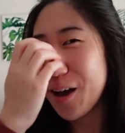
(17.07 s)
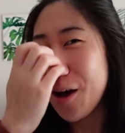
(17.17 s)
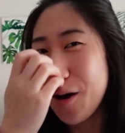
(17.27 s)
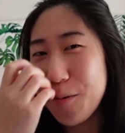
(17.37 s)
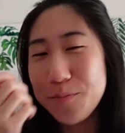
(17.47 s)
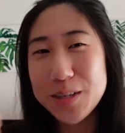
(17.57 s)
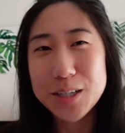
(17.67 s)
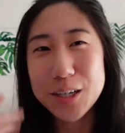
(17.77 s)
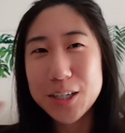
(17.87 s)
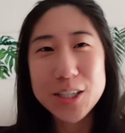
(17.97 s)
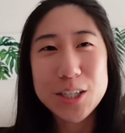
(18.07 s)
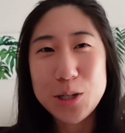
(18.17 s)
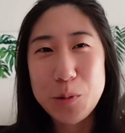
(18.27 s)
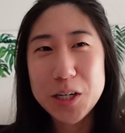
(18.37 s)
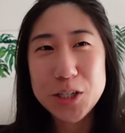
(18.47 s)
It's a
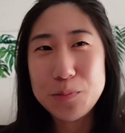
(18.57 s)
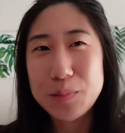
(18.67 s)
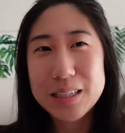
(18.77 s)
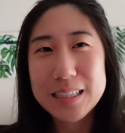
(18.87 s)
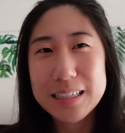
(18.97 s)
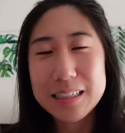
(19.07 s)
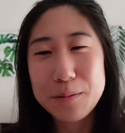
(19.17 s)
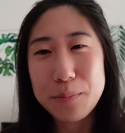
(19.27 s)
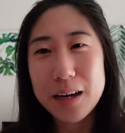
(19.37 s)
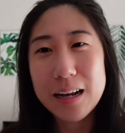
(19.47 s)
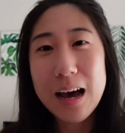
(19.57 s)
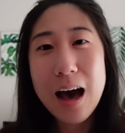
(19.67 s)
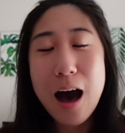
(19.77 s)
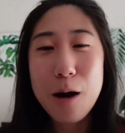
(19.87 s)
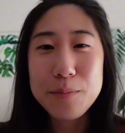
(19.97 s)
continuation basically, but
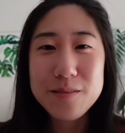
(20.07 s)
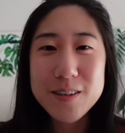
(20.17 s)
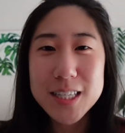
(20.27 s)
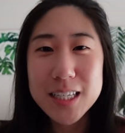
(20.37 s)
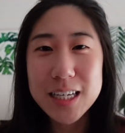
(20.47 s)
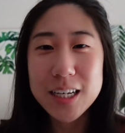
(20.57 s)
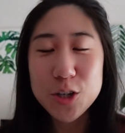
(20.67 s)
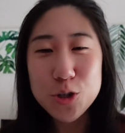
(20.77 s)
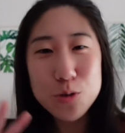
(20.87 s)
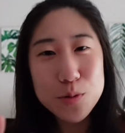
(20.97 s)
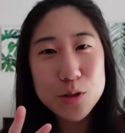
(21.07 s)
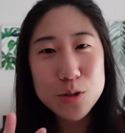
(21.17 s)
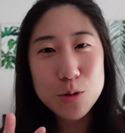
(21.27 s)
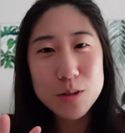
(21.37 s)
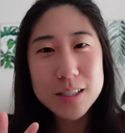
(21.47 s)
I'll be visiting 2
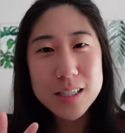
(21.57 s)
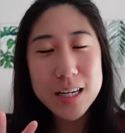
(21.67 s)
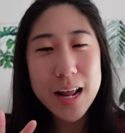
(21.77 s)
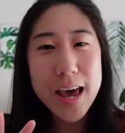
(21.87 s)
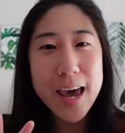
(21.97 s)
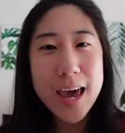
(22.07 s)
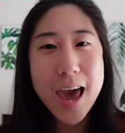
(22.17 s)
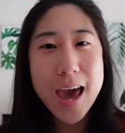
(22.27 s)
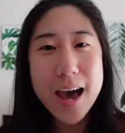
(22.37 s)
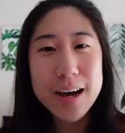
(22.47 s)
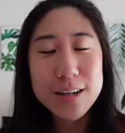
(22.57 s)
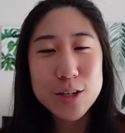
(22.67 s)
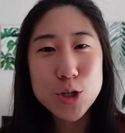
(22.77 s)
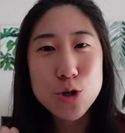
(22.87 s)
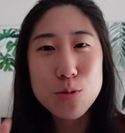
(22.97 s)
bookstores today
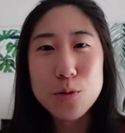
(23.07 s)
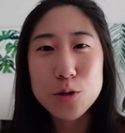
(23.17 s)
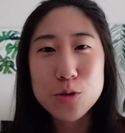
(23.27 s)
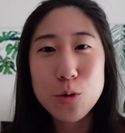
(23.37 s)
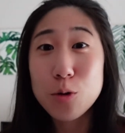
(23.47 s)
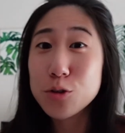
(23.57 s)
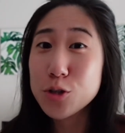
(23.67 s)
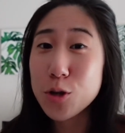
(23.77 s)
and 2 bookstores